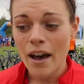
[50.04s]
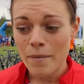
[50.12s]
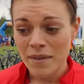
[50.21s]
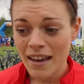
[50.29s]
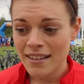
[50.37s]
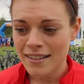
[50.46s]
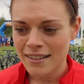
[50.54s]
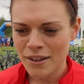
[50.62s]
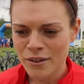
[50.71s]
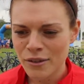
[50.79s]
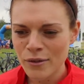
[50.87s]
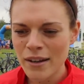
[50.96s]
Yes,
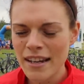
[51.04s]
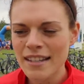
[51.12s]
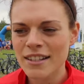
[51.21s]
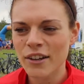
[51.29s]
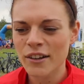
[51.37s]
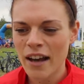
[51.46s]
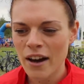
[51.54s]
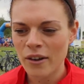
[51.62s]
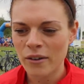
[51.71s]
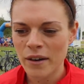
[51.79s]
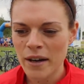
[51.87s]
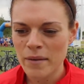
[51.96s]
so 3 years ago
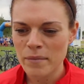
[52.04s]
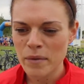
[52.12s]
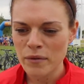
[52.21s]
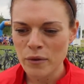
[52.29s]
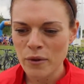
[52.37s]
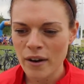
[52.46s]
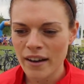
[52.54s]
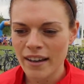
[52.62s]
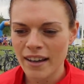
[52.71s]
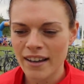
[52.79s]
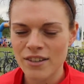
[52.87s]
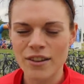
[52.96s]
now, before
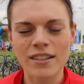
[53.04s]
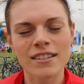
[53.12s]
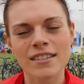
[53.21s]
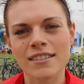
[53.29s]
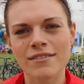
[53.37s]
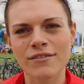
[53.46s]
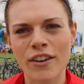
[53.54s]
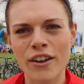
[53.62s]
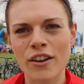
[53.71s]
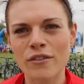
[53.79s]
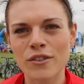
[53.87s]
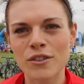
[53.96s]
I
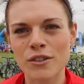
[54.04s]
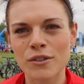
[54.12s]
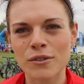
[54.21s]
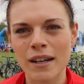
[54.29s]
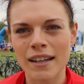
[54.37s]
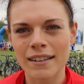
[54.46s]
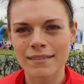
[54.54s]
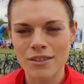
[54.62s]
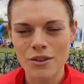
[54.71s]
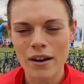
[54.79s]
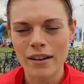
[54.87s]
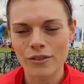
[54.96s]
transferred over
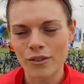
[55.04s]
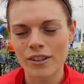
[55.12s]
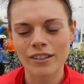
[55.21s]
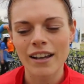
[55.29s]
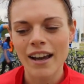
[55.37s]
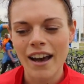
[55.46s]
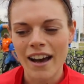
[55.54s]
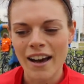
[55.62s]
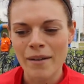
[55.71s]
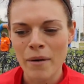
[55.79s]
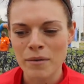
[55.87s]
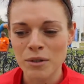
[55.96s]
to triathlon,
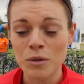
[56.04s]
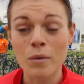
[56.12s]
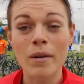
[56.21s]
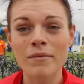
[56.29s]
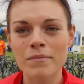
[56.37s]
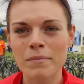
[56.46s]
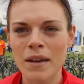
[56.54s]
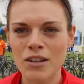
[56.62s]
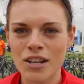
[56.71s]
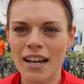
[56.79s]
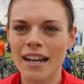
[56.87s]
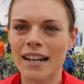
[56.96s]
I was a swimmer,
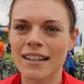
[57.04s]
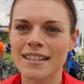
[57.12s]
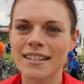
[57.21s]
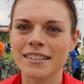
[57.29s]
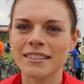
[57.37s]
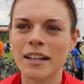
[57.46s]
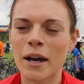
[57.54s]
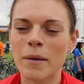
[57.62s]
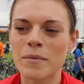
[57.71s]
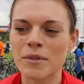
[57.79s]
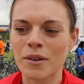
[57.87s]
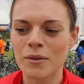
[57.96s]
Beijing and London,
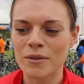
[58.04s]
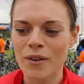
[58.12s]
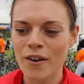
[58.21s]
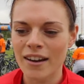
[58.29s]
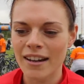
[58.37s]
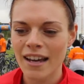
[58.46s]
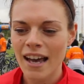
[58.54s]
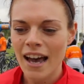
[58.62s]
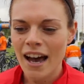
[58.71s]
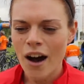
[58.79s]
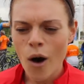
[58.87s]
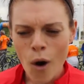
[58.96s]
so it was very
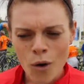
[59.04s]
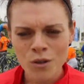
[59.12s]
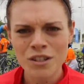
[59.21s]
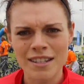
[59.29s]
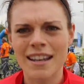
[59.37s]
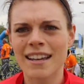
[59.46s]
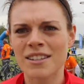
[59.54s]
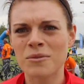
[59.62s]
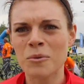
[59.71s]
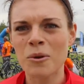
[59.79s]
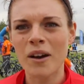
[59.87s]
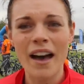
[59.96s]
odd today to walk.